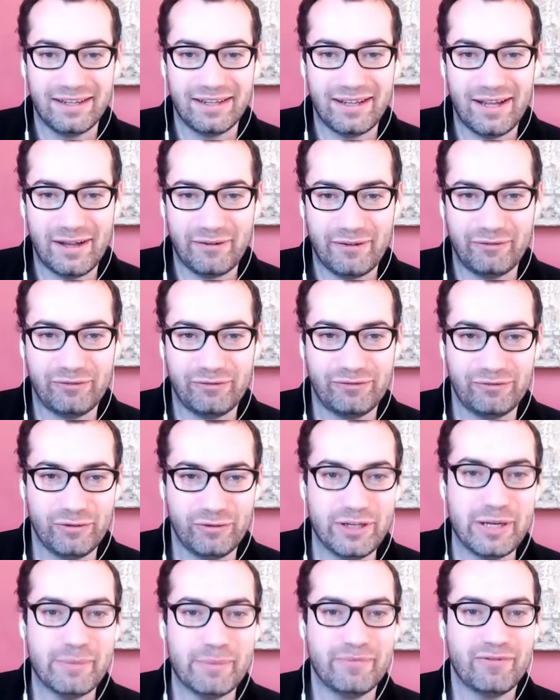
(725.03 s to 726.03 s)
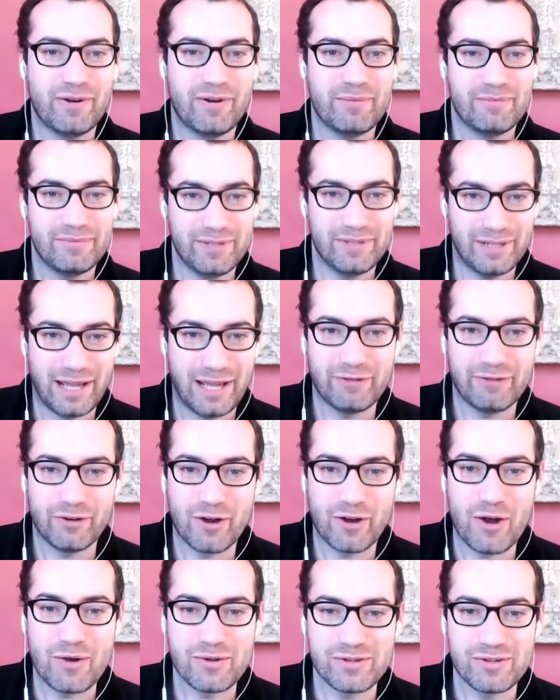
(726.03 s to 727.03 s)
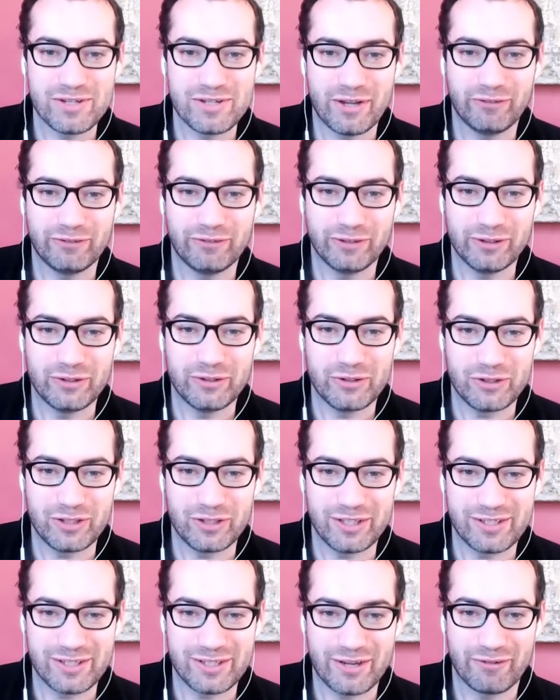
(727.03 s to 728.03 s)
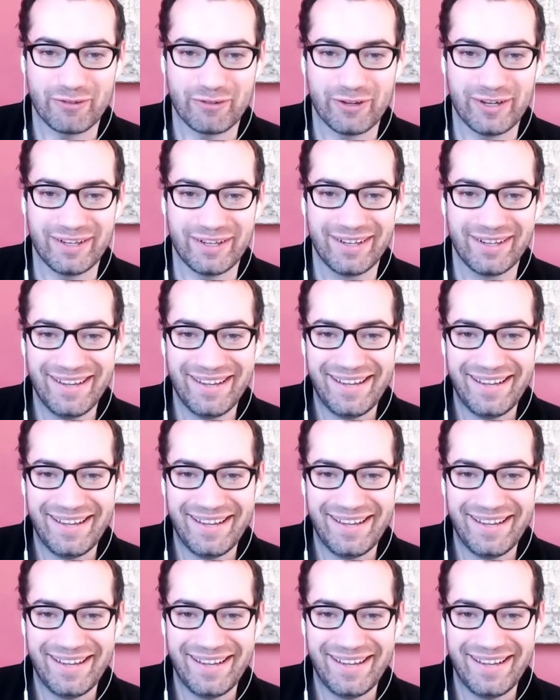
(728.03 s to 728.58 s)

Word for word: uh, freedom from kind of your own self delusion and suffering.